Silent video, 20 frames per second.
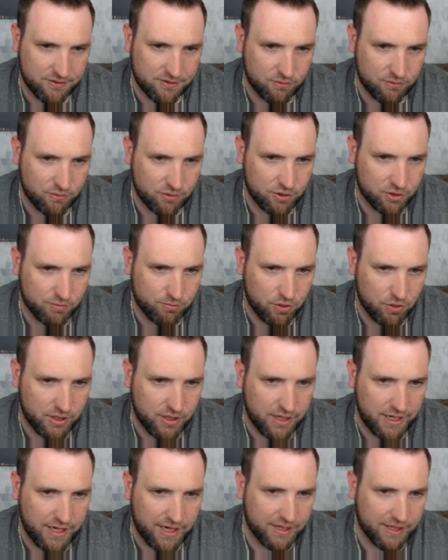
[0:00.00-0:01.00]
So we'll just put
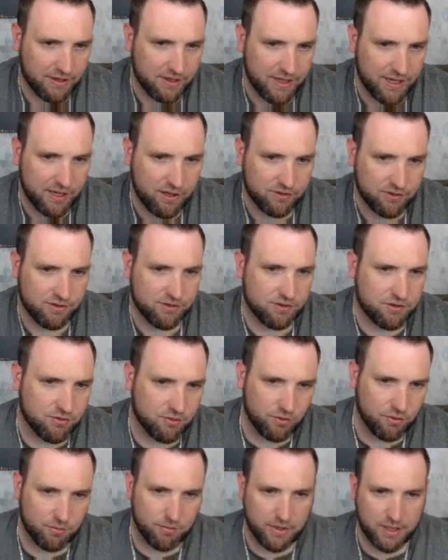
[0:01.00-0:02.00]
8,000
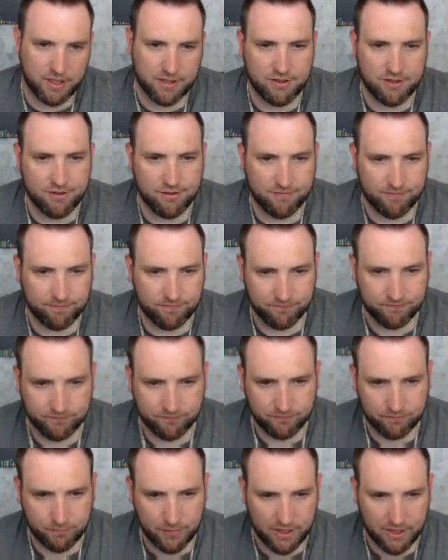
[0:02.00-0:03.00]
StormX,
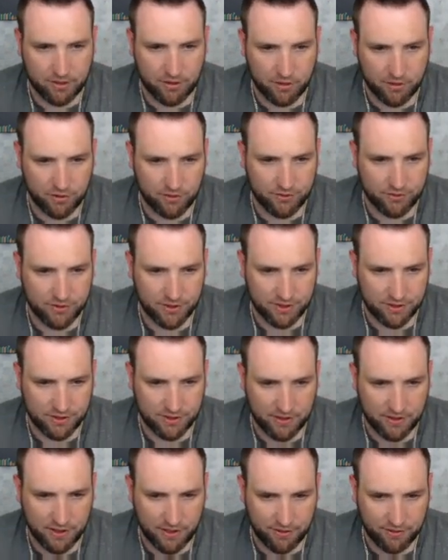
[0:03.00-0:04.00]
about
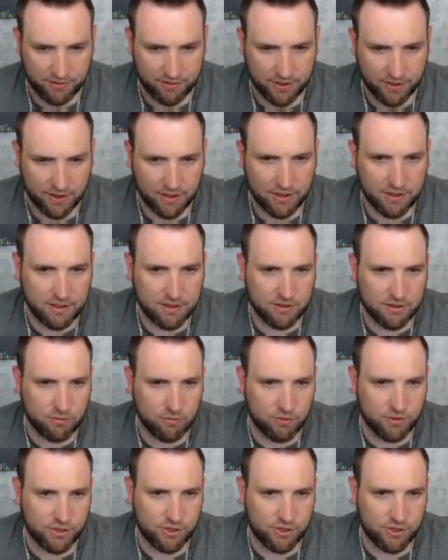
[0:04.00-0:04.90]
$160. So we'll